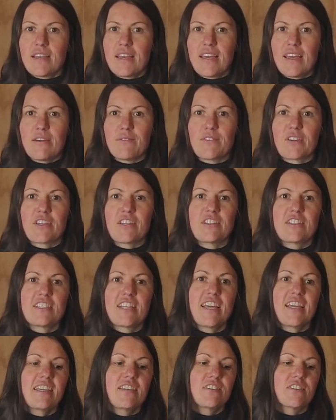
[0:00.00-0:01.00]
And we're going to
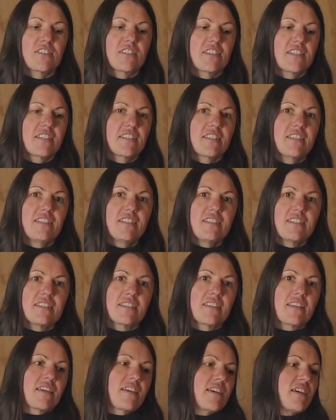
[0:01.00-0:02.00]
take your
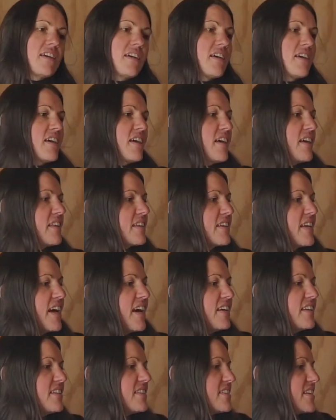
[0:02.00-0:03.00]
scissors and cut
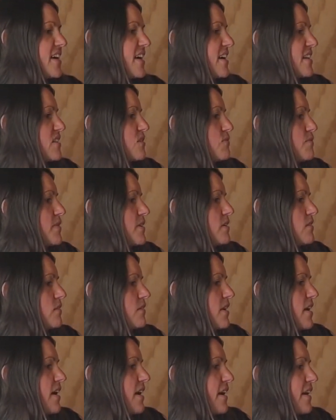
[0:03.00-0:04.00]
it down the middle
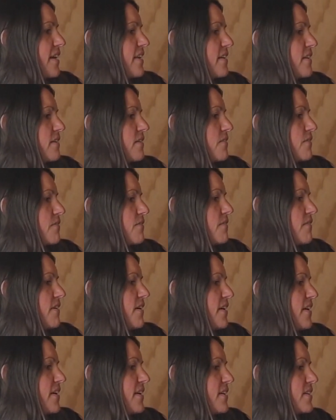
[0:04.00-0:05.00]
line,
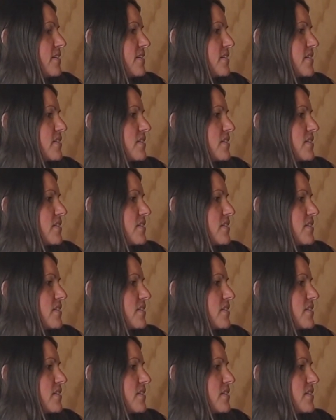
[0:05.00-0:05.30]
right